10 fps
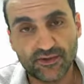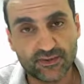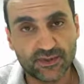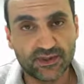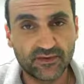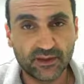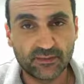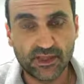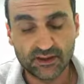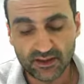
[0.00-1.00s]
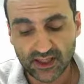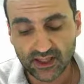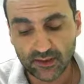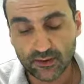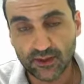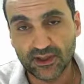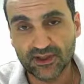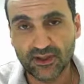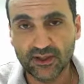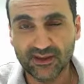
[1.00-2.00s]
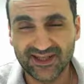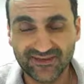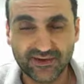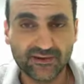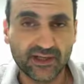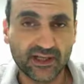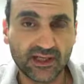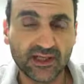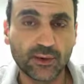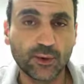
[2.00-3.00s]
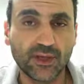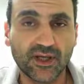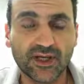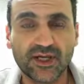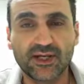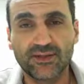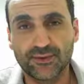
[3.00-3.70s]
very specific about your target audience and knowing very, very clearly who they are,